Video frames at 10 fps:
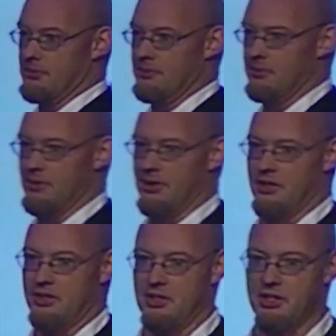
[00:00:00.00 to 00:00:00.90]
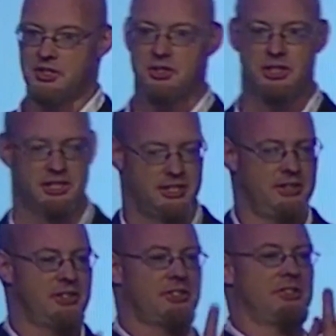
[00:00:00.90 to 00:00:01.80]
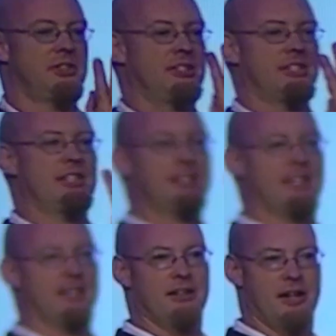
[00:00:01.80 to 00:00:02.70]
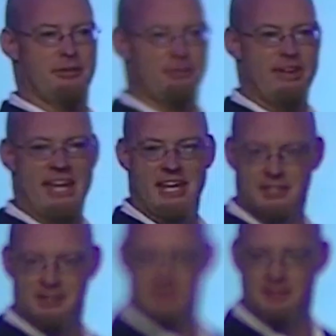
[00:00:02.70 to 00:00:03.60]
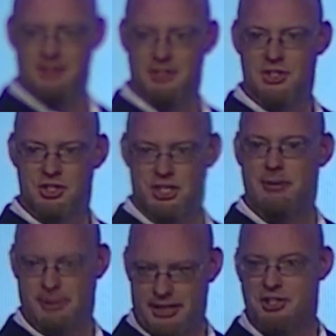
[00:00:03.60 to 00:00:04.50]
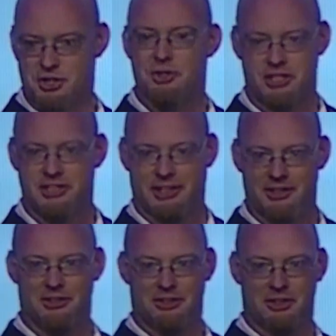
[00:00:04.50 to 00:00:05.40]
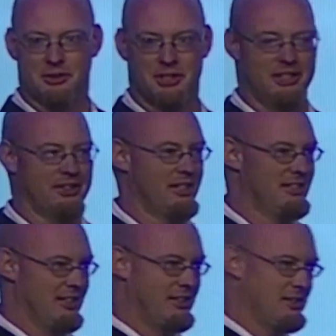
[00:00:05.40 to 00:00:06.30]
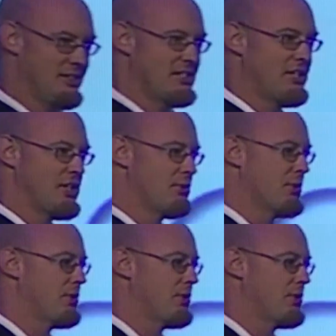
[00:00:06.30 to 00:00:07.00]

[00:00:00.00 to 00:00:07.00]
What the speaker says: They call it turkey tail because it's kind of like a fan shape, like a turkey tail, literally, okay? That's how they grow.